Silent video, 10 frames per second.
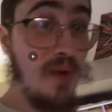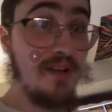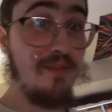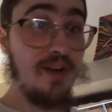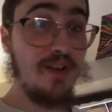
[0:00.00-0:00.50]

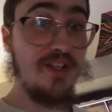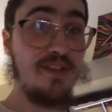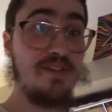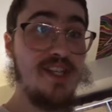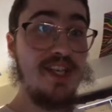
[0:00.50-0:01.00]
one version
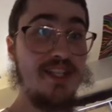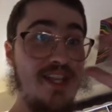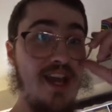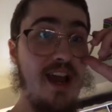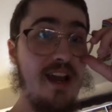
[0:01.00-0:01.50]
of
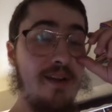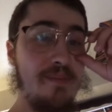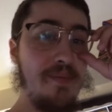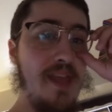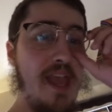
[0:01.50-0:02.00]
CTR.
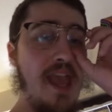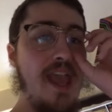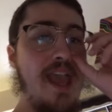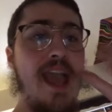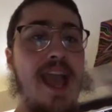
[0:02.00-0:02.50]

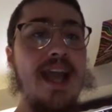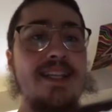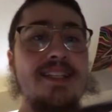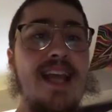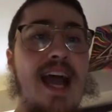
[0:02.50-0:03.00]

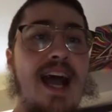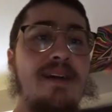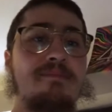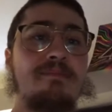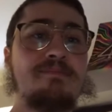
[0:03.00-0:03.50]
And
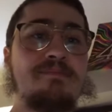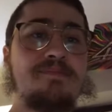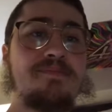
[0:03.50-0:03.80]
um,